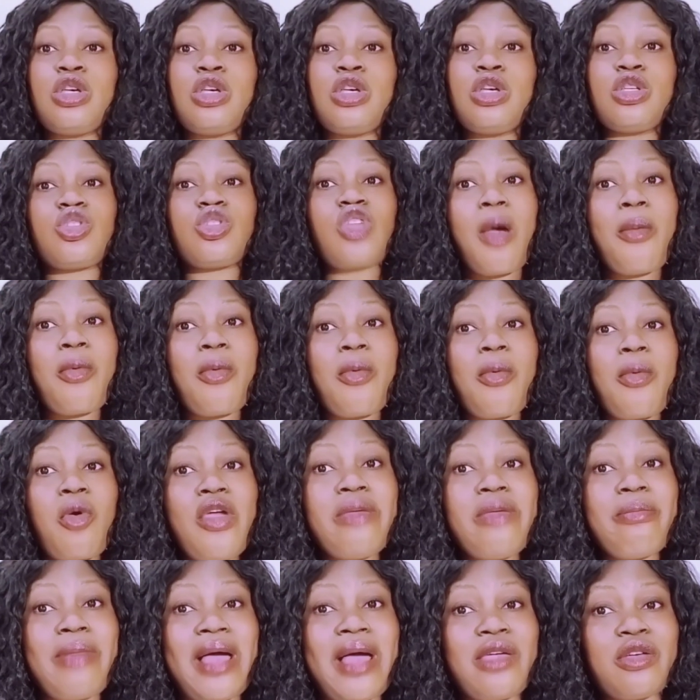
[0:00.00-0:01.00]
Stop
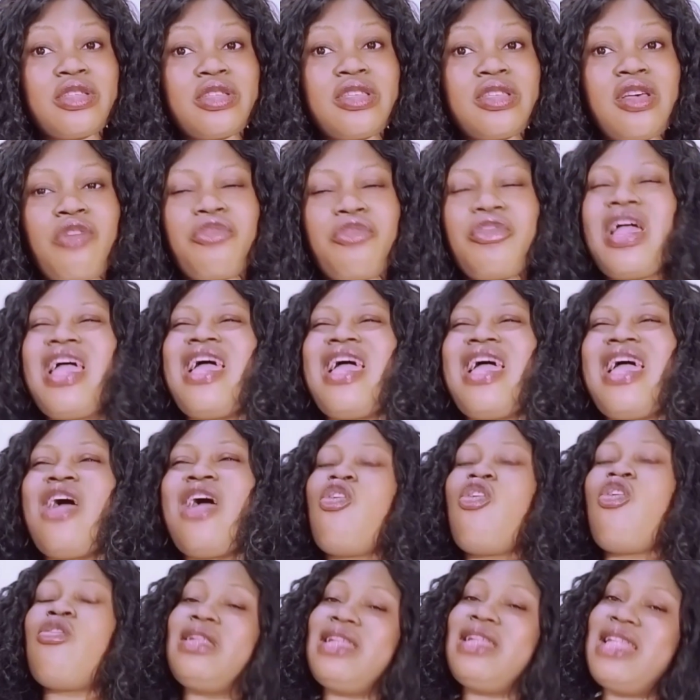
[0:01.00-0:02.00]
going by yourself
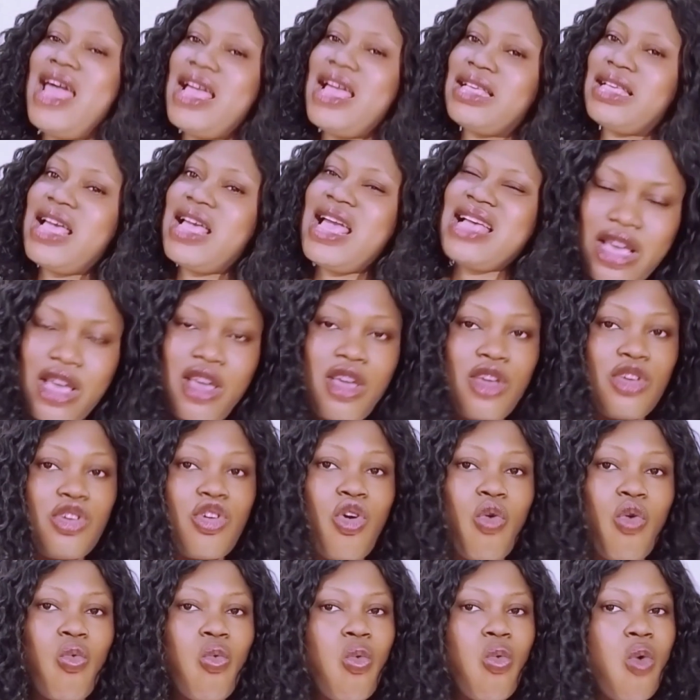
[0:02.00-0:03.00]
unless
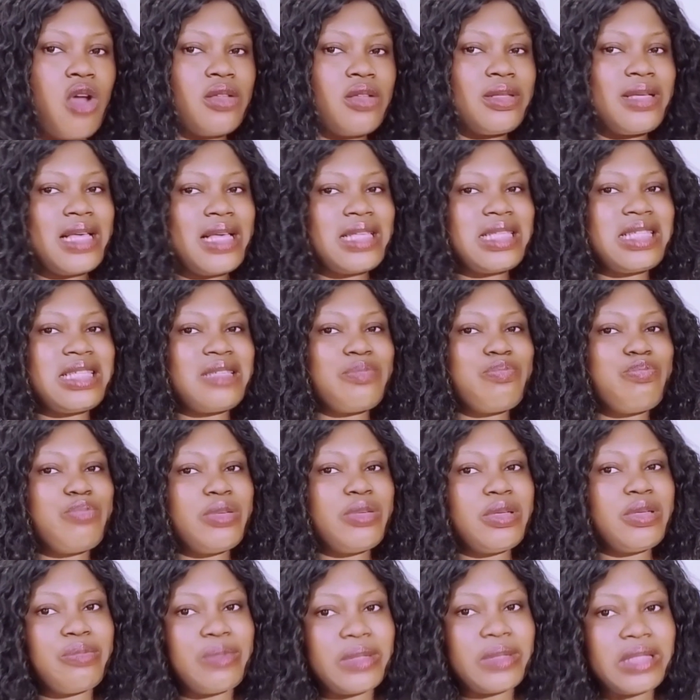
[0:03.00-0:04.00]
your water
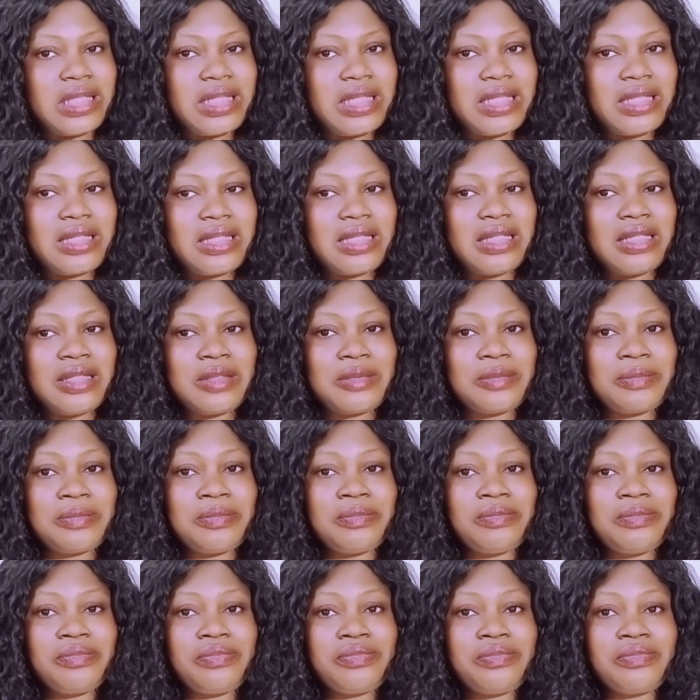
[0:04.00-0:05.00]
spirit
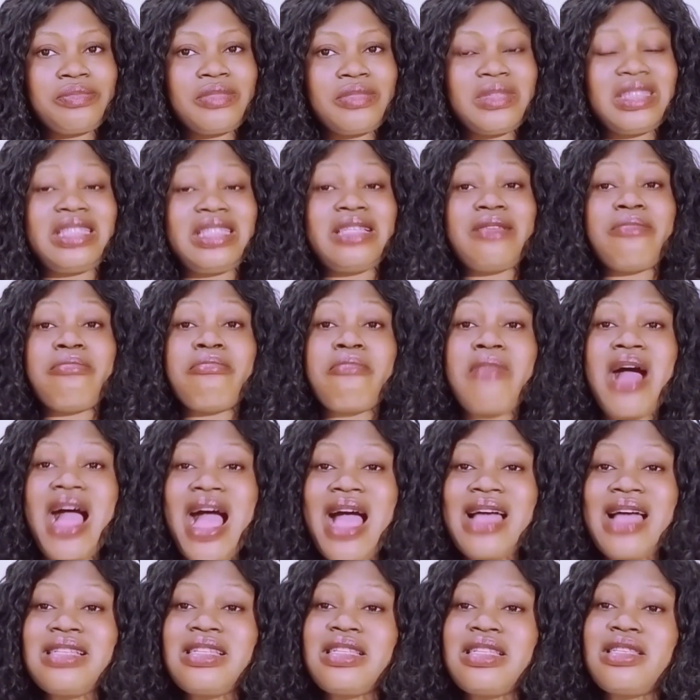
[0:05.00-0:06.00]

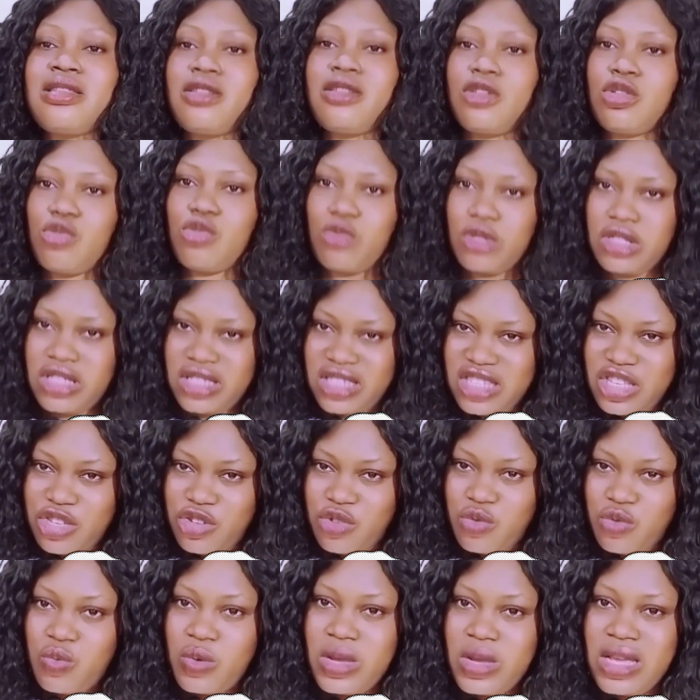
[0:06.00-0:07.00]
demands to see
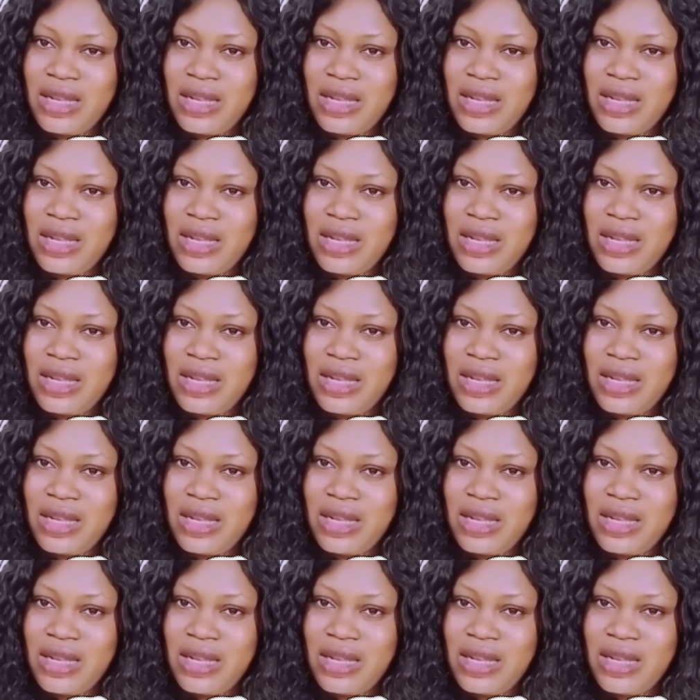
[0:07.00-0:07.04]
you